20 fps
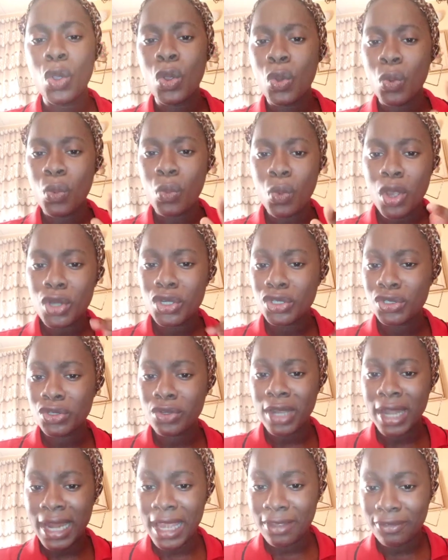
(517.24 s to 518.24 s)
What did you
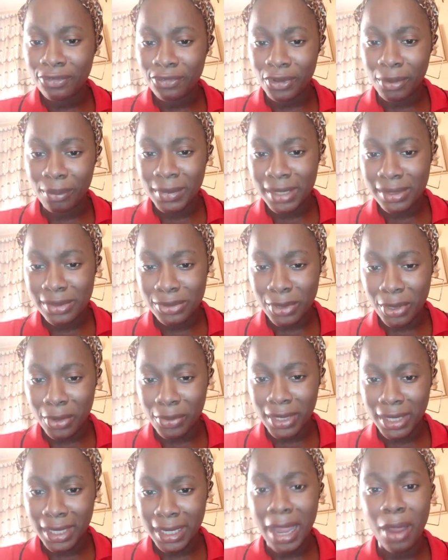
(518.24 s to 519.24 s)
learn from this
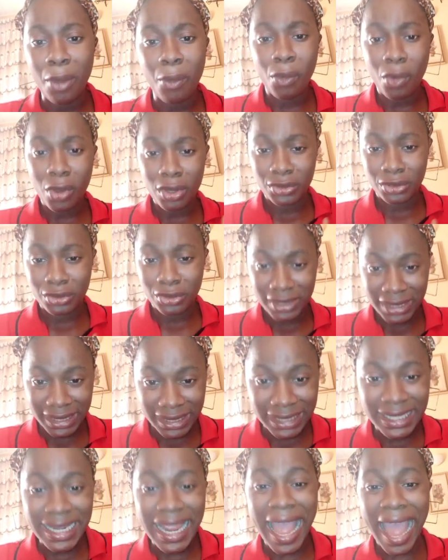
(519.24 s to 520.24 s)
story and what
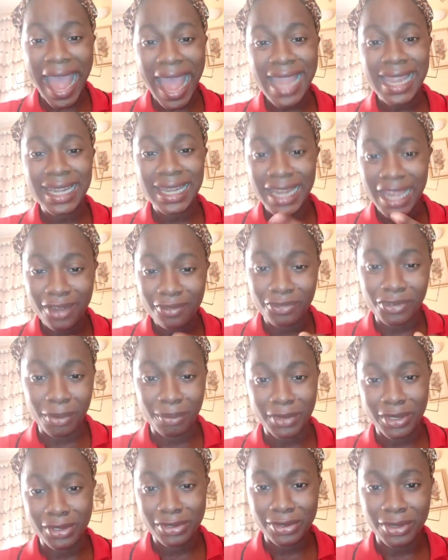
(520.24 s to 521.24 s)
did I learn from
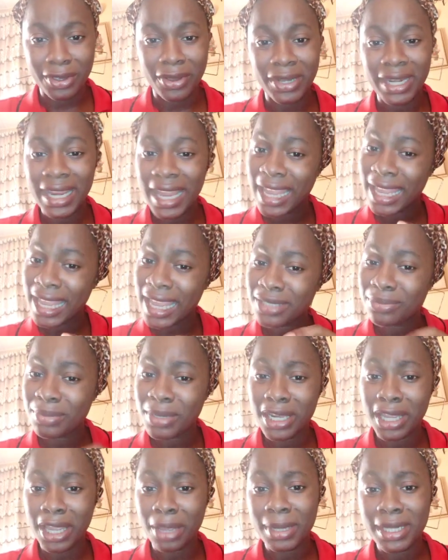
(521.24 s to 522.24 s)
this story? Engage me in
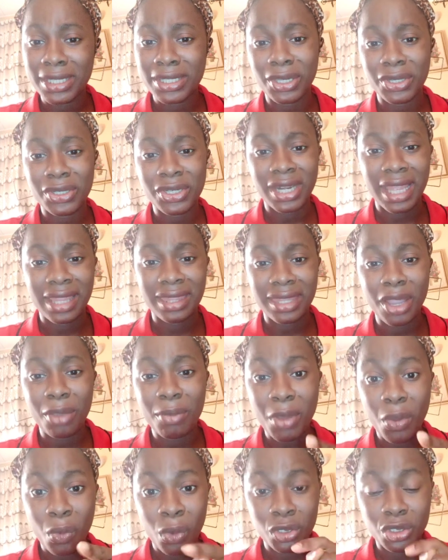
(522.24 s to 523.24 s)
the comment section and tell
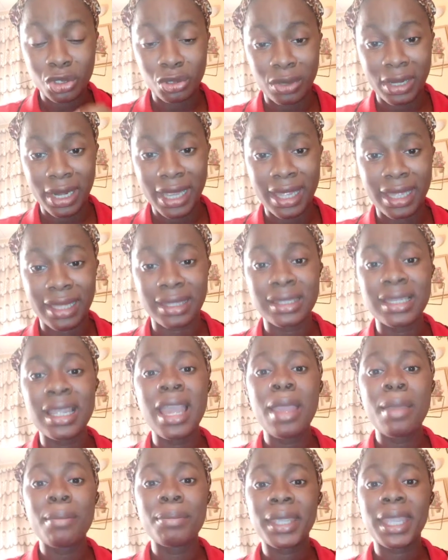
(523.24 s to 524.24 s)
me what you learned.
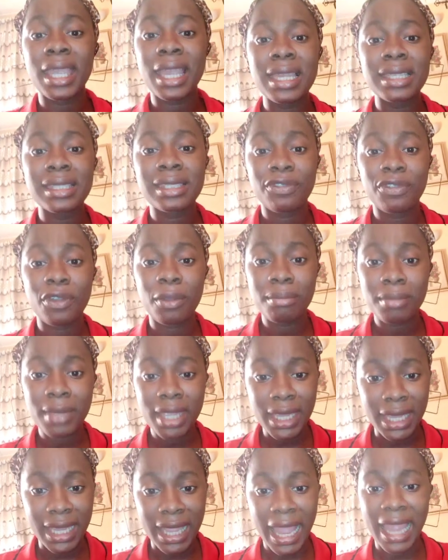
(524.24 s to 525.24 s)
Because for
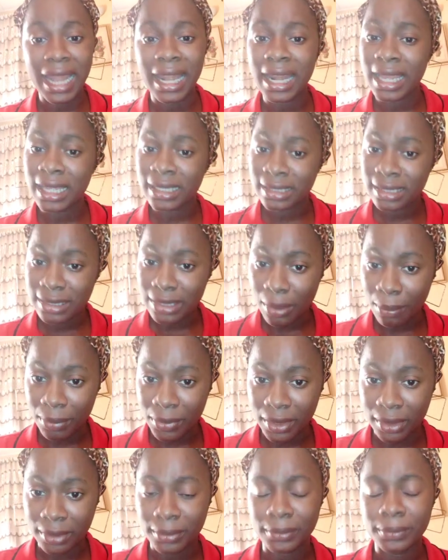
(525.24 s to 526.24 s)
me, I learned
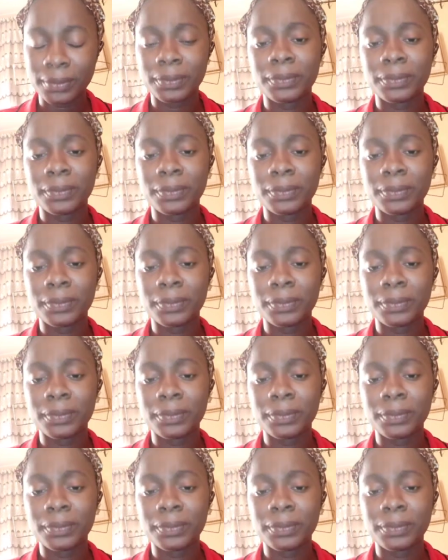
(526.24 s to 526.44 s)
something.